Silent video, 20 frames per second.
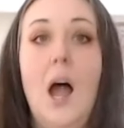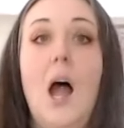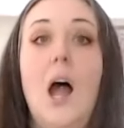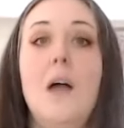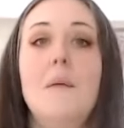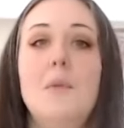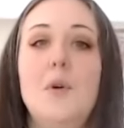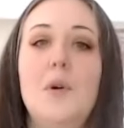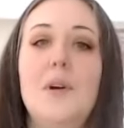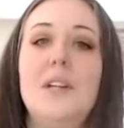
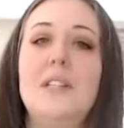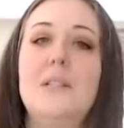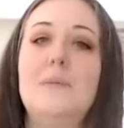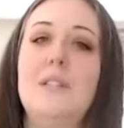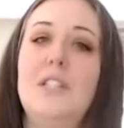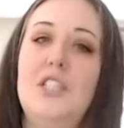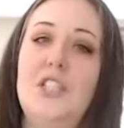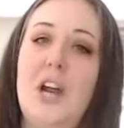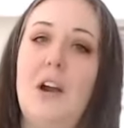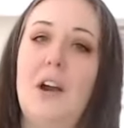I'm going to
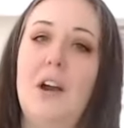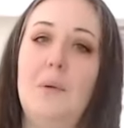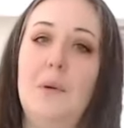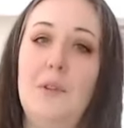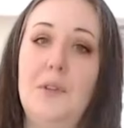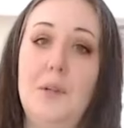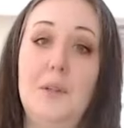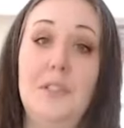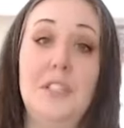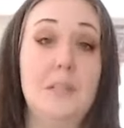be sharing
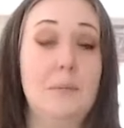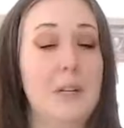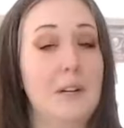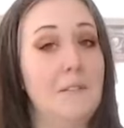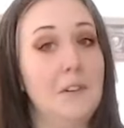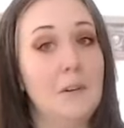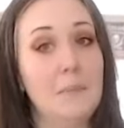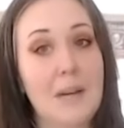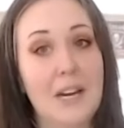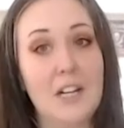with you some
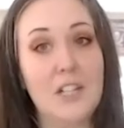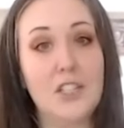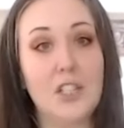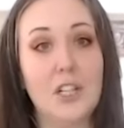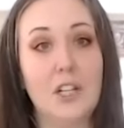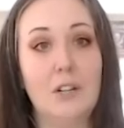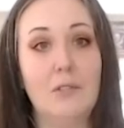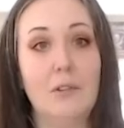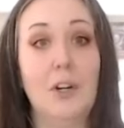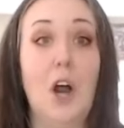
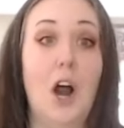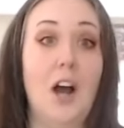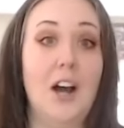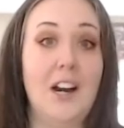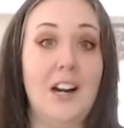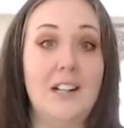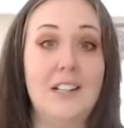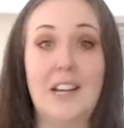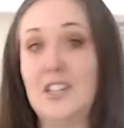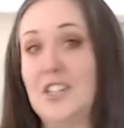information
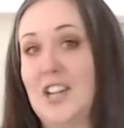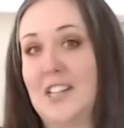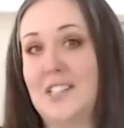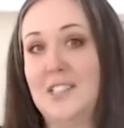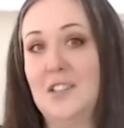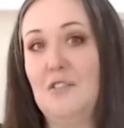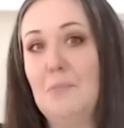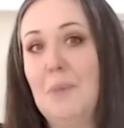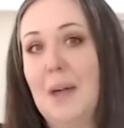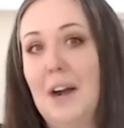regarding
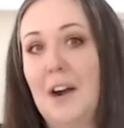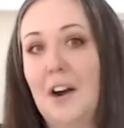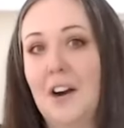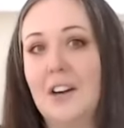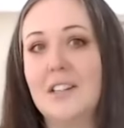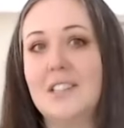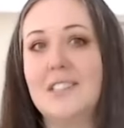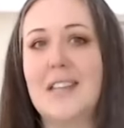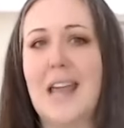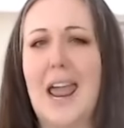digestive
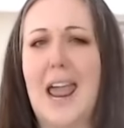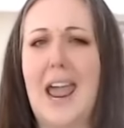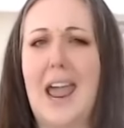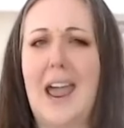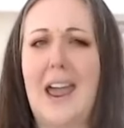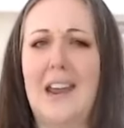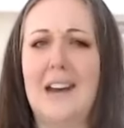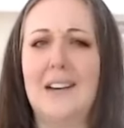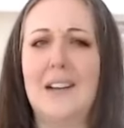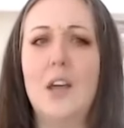bitters
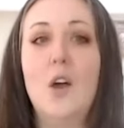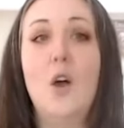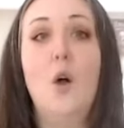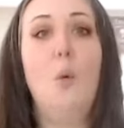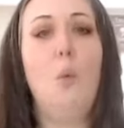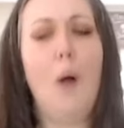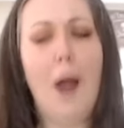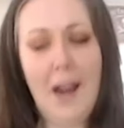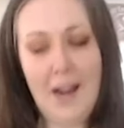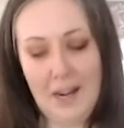and
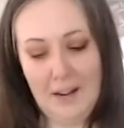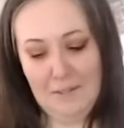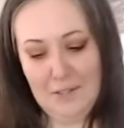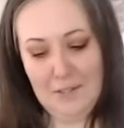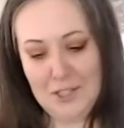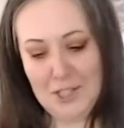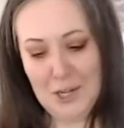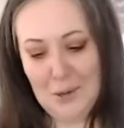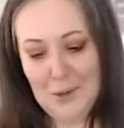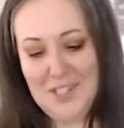why I've
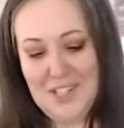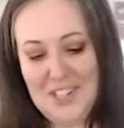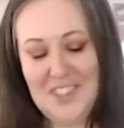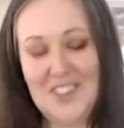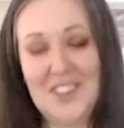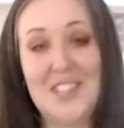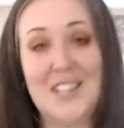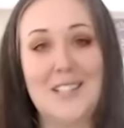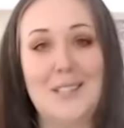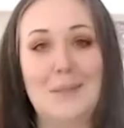
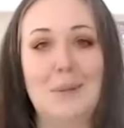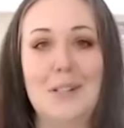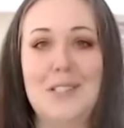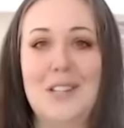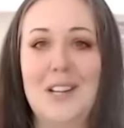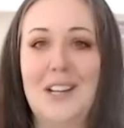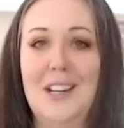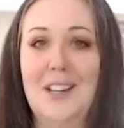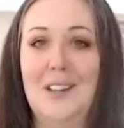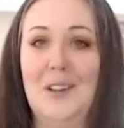chosen these
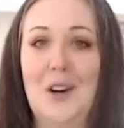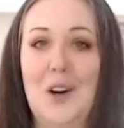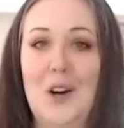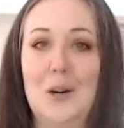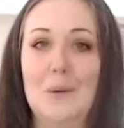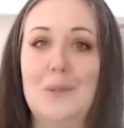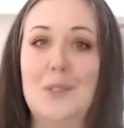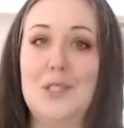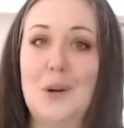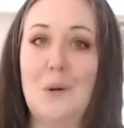particular
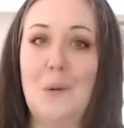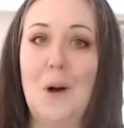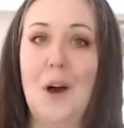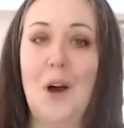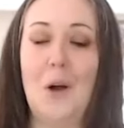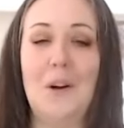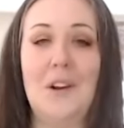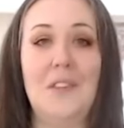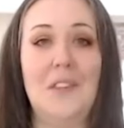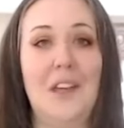herbs to
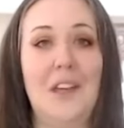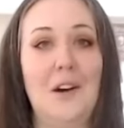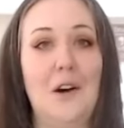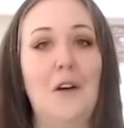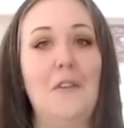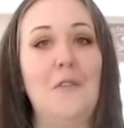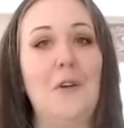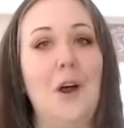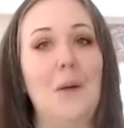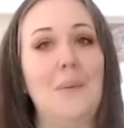work with in
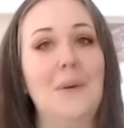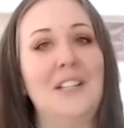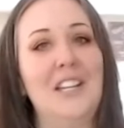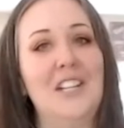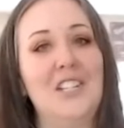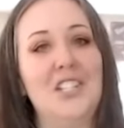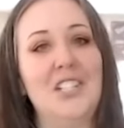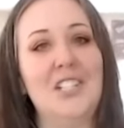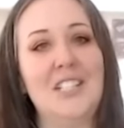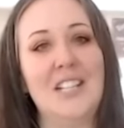our
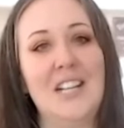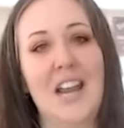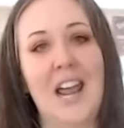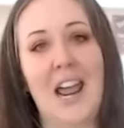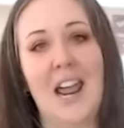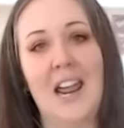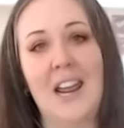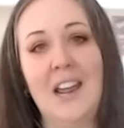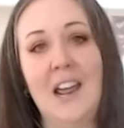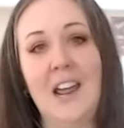formulation
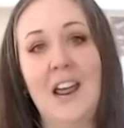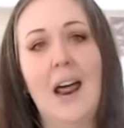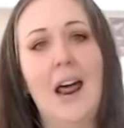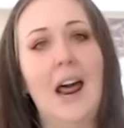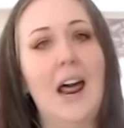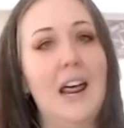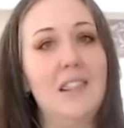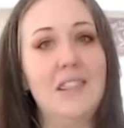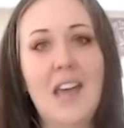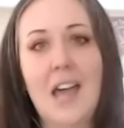today.
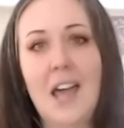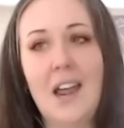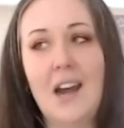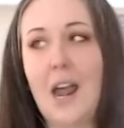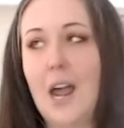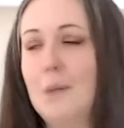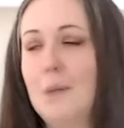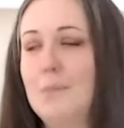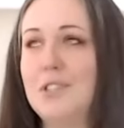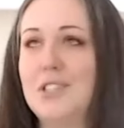And then
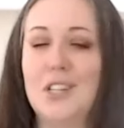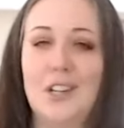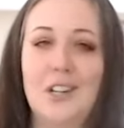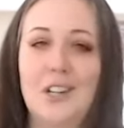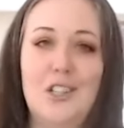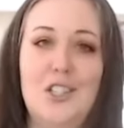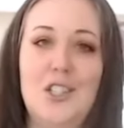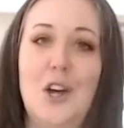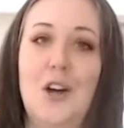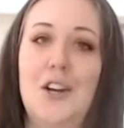I'm just going
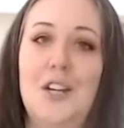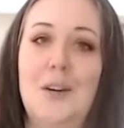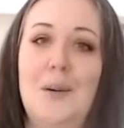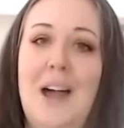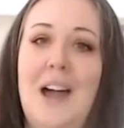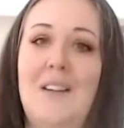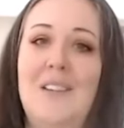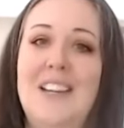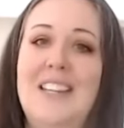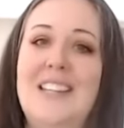to show you
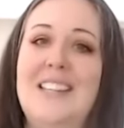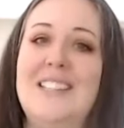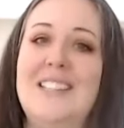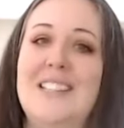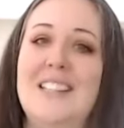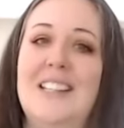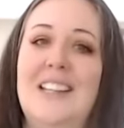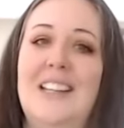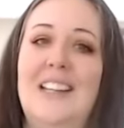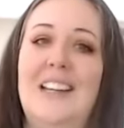how
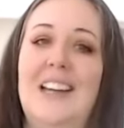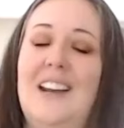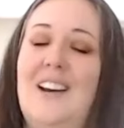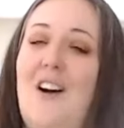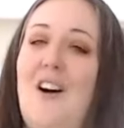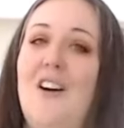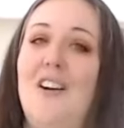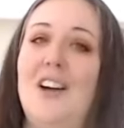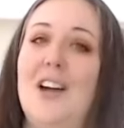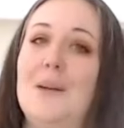easily it
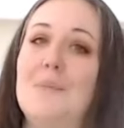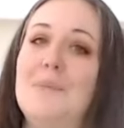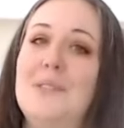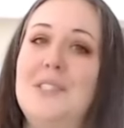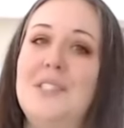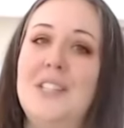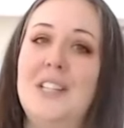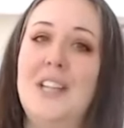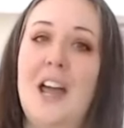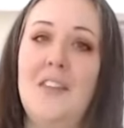all
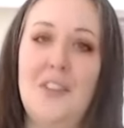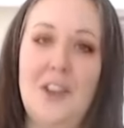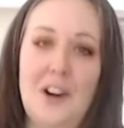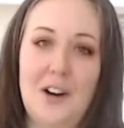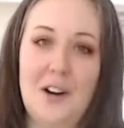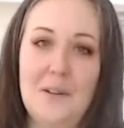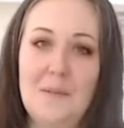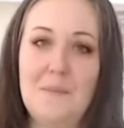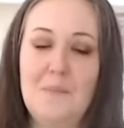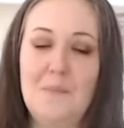comes together.